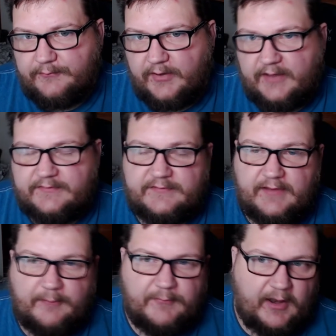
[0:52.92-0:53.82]
but
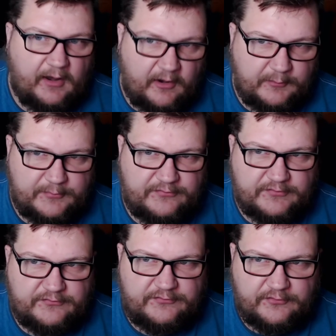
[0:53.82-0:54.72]
I'm not
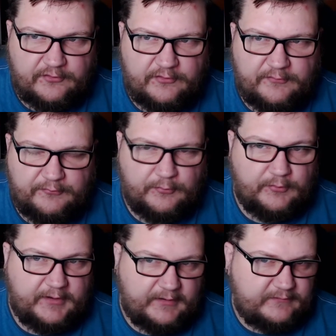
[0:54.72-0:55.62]
100% sure if
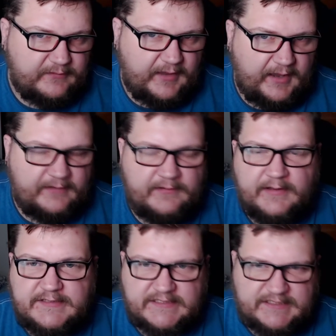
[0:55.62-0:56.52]
we'll get to that.
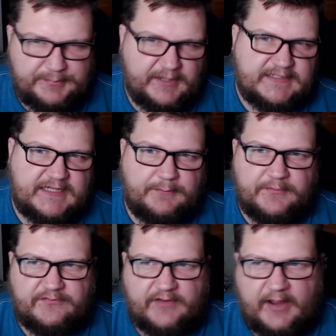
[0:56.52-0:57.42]
Just depends how
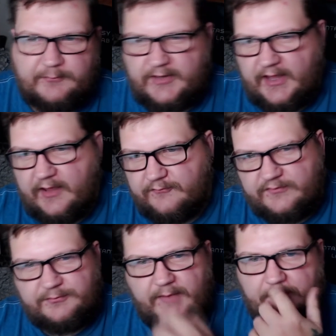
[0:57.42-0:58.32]
much time we have.
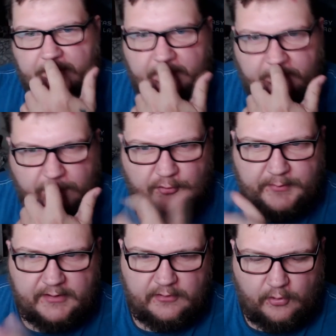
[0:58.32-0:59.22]
This may be a little
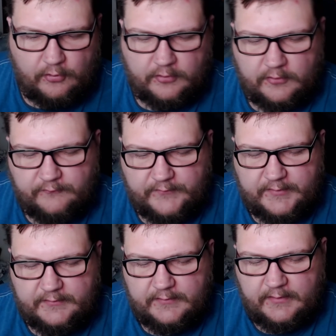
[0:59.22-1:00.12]
bit longer
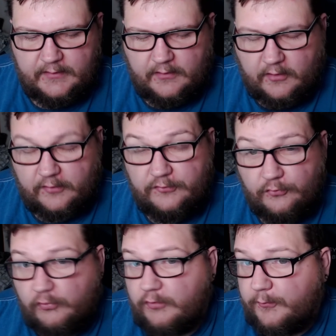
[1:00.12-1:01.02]
than our
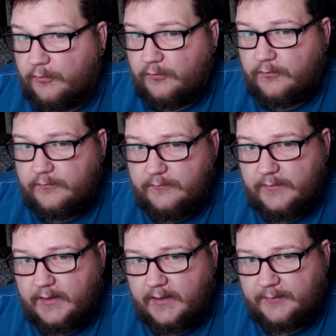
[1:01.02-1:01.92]
normal
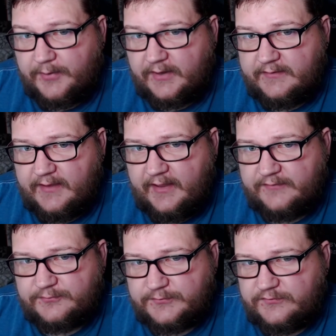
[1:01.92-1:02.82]
uh,
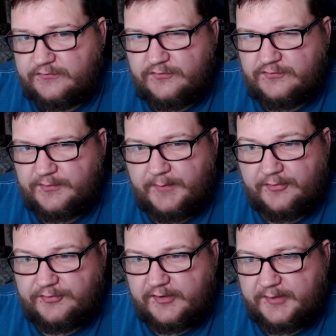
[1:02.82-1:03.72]
podcast, which is usually
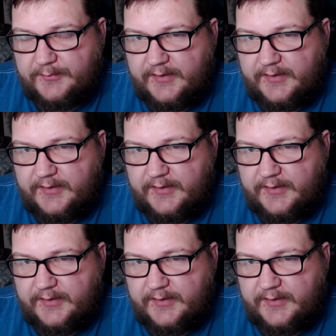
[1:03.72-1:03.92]
about 30